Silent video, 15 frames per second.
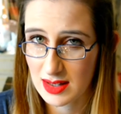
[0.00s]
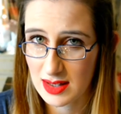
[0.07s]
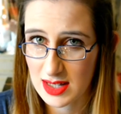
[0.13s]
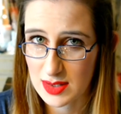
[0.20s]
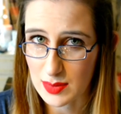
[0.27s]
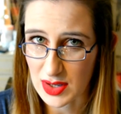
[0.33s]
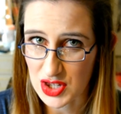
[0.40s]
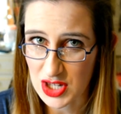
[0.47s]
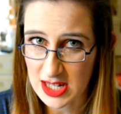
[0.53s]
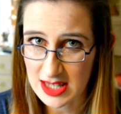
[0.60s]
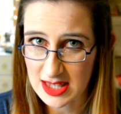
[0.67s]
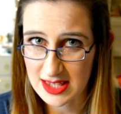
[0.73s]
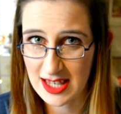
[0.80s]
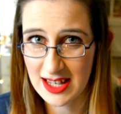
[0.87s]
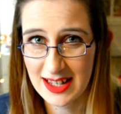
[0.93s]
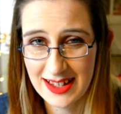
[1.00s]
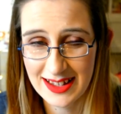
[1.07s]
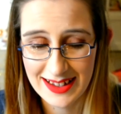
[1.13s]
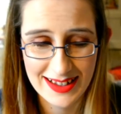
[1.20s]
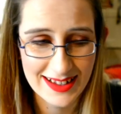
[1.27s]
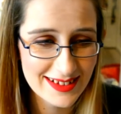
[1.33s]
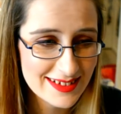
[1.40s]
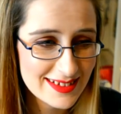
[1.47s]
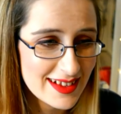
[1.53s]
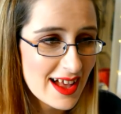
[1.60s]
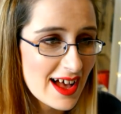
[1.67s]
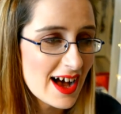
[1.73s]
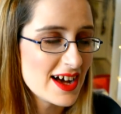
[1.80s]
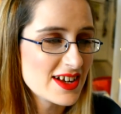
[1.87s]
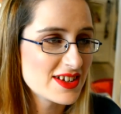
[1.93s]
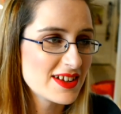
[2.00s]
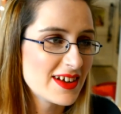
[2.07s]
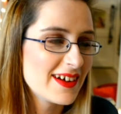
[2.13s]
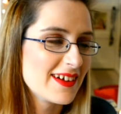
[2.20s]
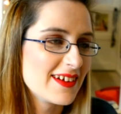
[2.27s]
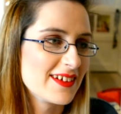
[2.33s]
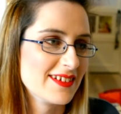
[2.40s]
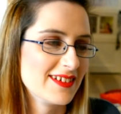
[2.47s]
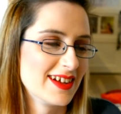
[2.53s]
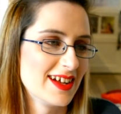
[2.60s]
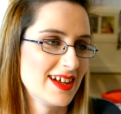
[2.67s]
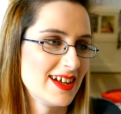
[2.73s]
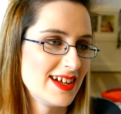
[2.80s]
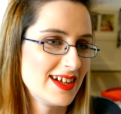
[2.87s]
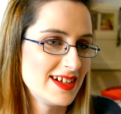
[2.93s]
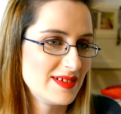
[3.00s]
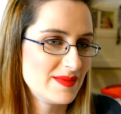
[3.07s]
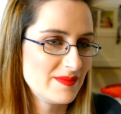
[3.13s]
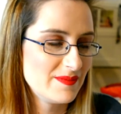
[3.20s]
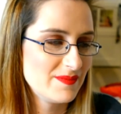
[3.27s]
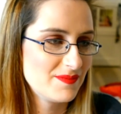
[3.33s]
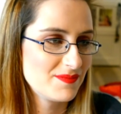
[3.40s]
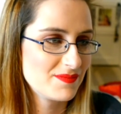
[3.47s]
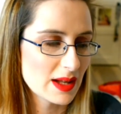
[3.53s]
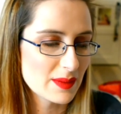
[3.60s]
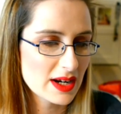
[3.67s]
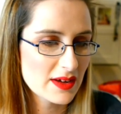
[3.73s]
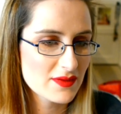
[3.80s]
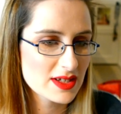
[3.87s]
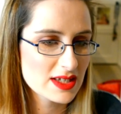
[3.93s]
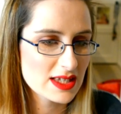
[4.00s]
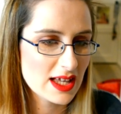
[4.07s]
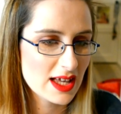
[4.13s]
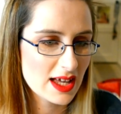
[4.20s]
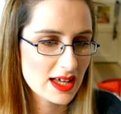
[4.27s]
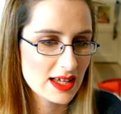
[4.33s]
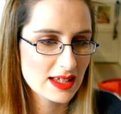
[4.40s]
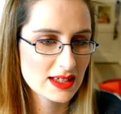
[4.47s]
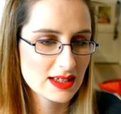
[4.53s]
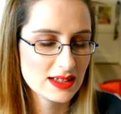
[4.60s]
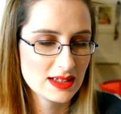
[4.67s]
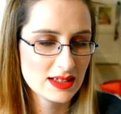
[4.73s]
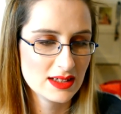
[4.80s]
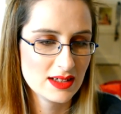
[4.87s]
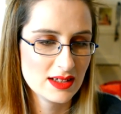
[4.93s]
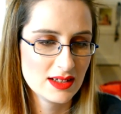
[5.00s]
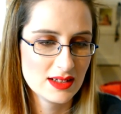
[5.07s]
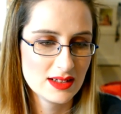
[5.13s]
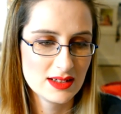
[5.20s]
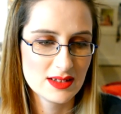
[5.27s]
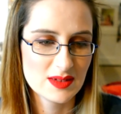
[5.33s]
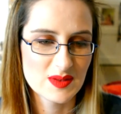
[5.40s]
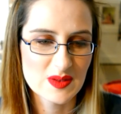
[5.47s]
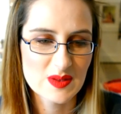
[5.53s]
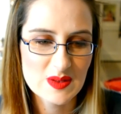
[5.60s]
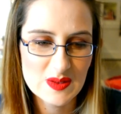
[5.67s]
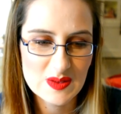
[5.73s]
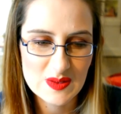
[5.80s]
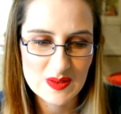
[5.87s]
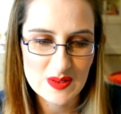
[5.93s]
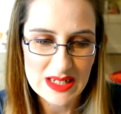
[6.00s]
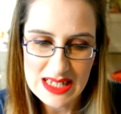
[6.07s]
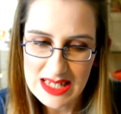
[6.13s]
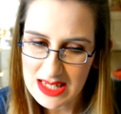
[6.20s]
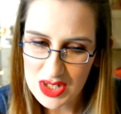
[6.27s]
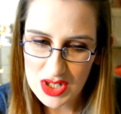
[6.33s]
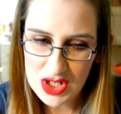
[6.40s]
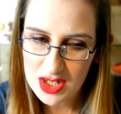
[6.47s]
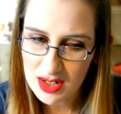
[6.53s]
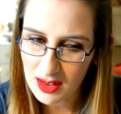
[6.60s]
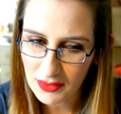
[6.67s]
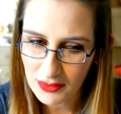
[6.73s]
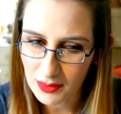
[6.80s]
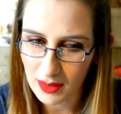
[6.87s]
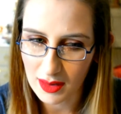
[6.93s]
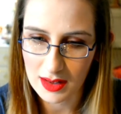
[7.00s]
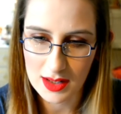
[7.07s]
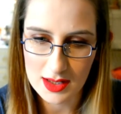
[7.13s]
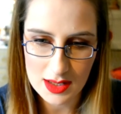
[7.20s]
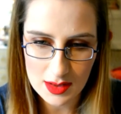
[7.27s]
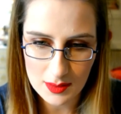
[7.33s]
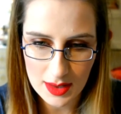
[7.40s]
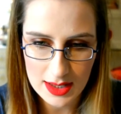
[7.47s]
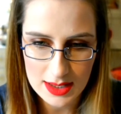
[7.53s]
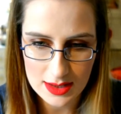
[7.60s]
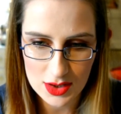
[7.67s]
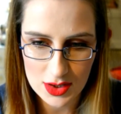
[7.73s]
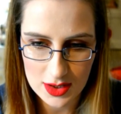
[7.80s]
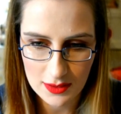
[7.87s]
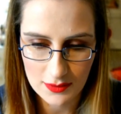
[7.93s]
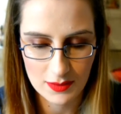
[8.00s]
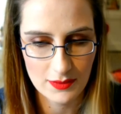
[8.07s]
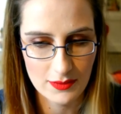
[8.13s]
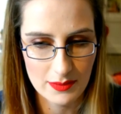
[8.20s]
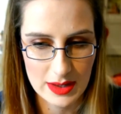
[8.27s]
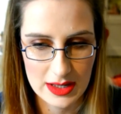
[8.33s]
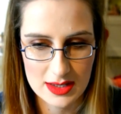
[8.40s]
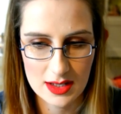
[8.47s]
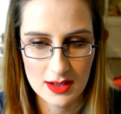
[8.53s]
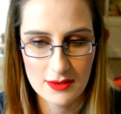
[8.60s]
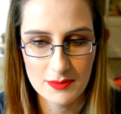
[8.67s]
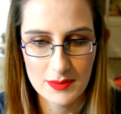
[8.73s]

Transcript: Sweat jeans? I don't know. I'm gonna have to say, oh, that's such a tough one. I don't know why that's such a tough one for me, because I love